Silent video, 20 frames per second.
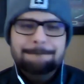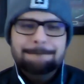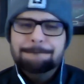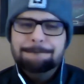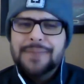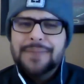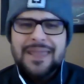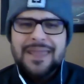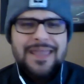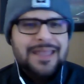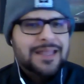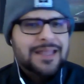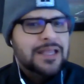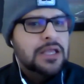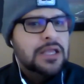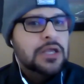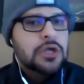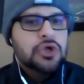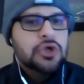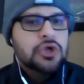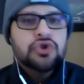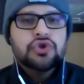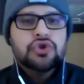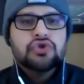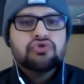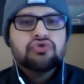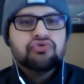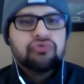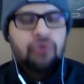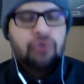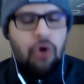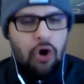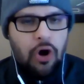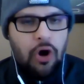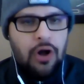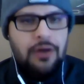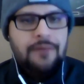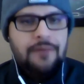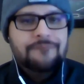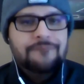big,
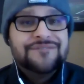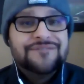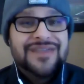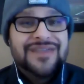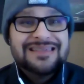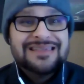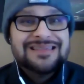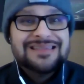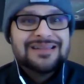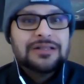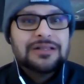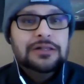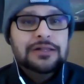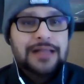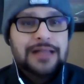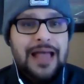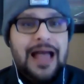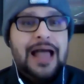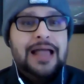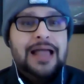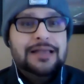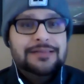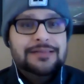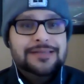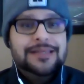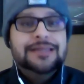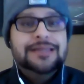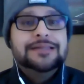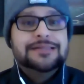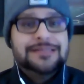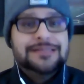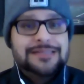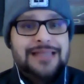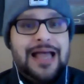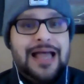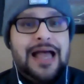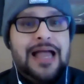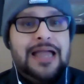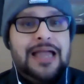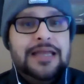strong, physical guys
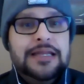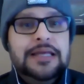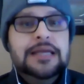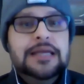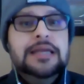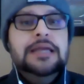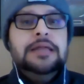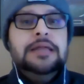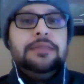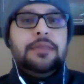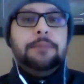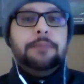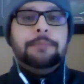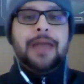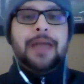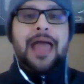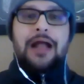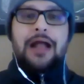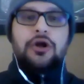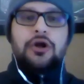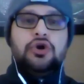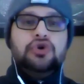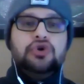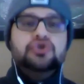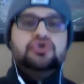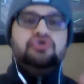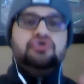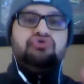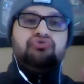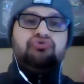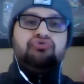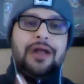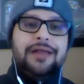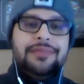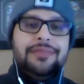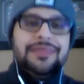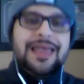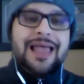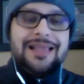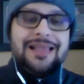inside. The Packers'
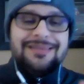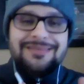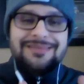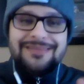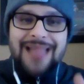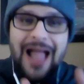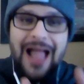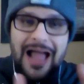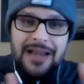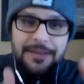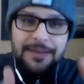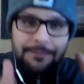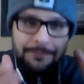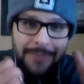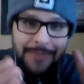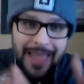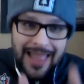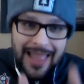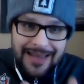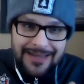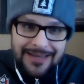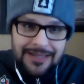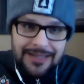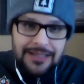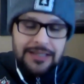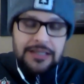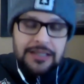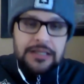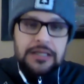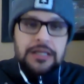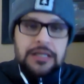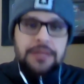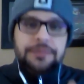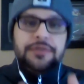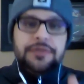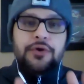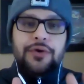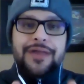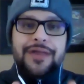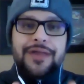strength has not been
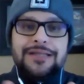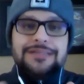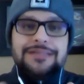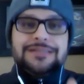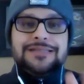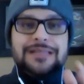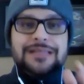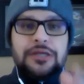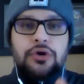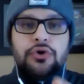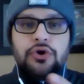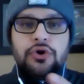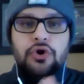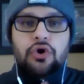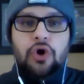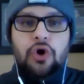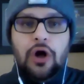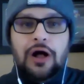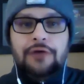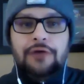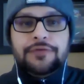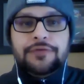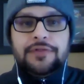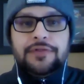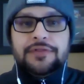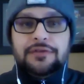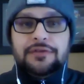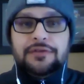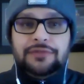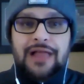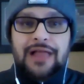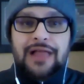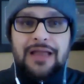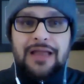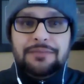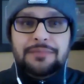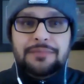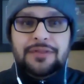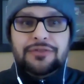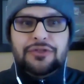their interior offensive
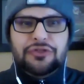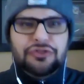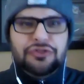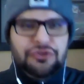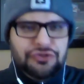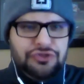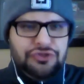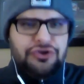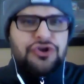linemen, the